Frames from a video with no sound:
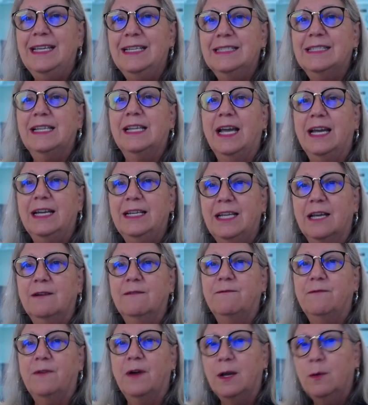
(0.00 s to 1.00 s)
easily
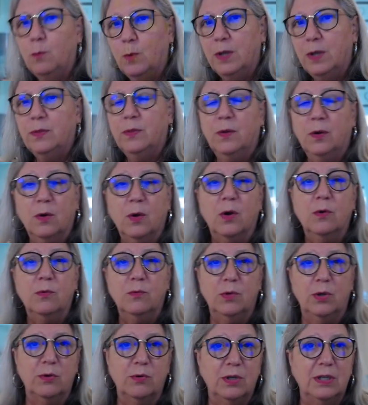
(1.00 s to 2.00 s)
identify what their
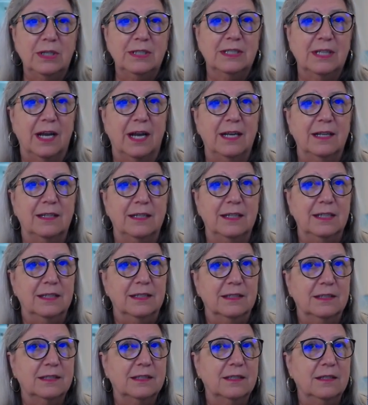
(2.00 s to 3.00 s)
own learning style
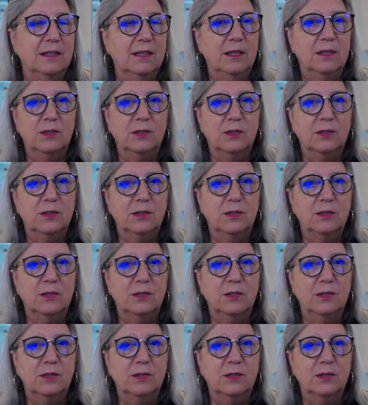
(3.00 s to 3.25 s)
is.